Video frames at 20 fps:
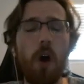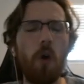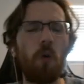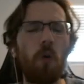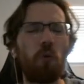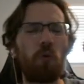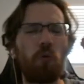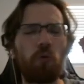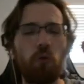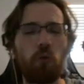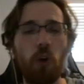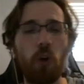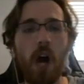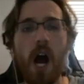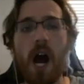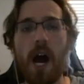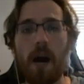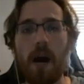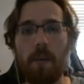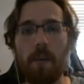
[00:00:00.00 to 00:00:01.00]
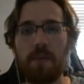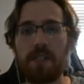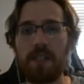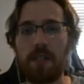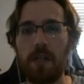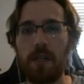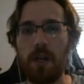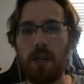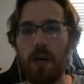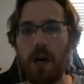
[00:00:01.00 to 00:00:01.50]
robbed
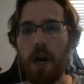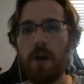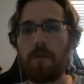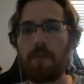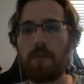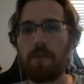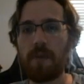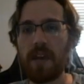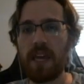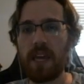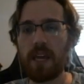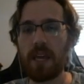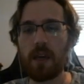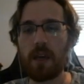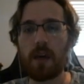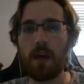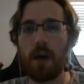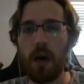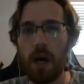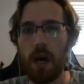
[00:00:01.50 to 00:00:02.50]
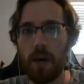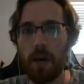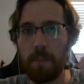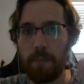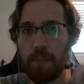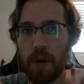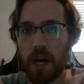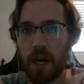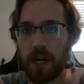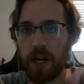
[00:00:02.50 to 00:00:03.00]
of being a
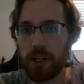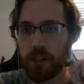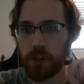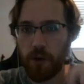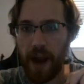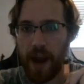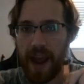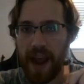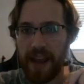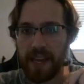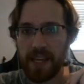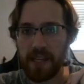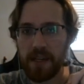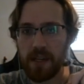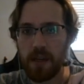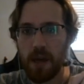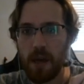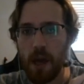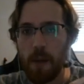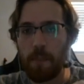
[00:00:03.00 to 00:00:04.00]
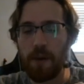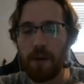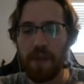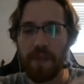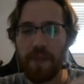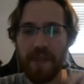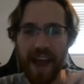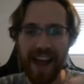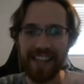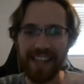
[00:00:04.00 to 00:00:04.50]
bug dragon,
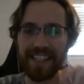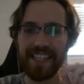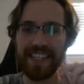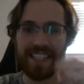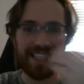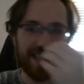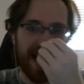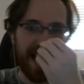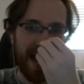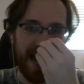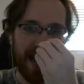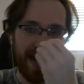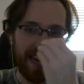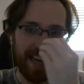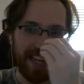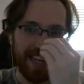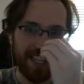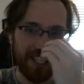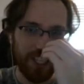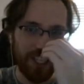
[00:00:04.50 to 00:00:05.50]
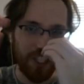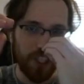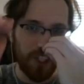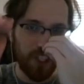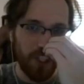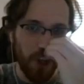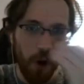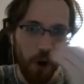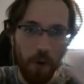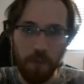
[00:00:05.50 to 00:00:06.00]
but that design is
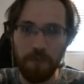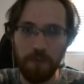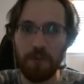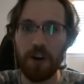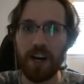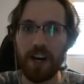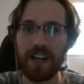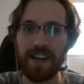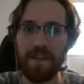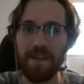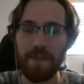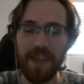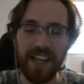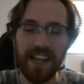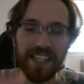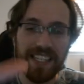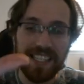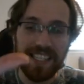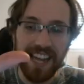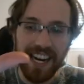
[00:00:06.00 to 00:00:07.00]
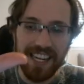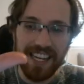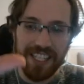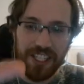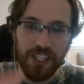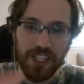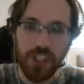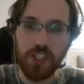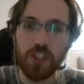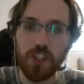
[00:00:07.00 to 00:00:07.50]
so fun. That design is
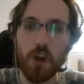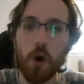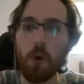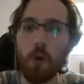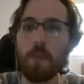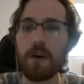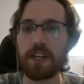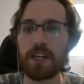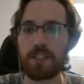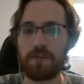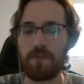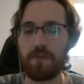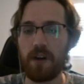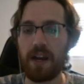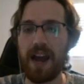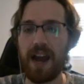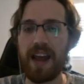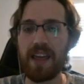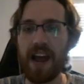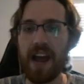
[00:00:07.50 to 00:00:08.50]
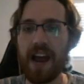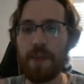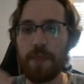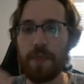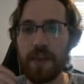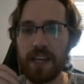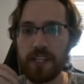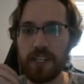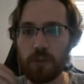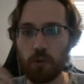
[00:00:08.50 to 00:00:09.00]
so much fun. I
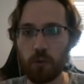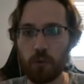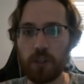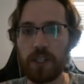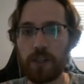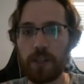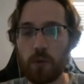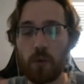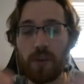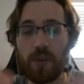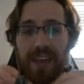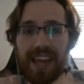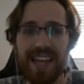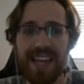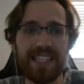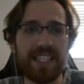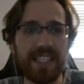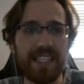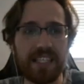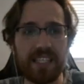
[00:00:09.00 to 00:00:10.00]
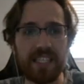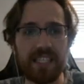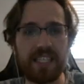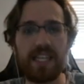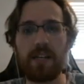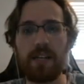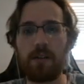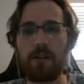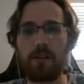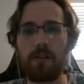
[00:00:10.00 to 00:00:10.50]
think it's really cool. Yes, it's
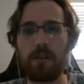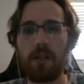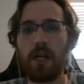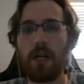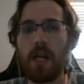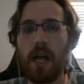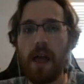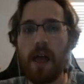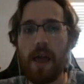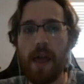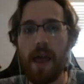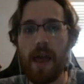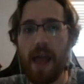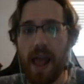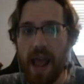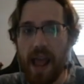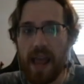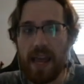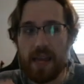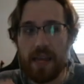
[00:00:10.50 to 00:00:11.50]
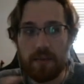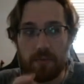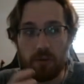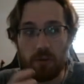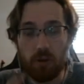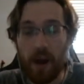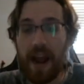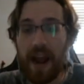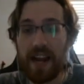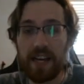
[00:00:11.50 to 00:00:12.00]
still a
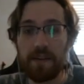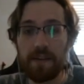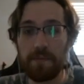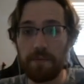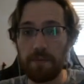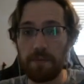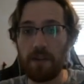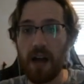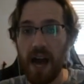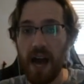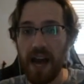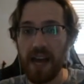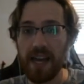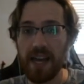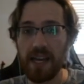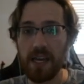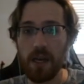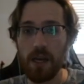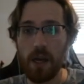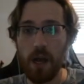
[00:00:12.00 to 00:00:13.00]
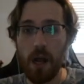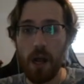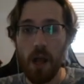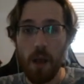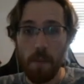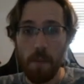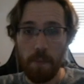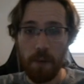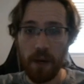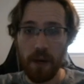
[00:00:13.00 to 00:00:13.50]
dragonfly,
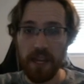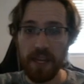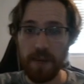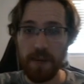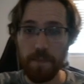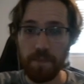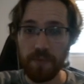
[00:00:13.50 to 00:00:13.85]
but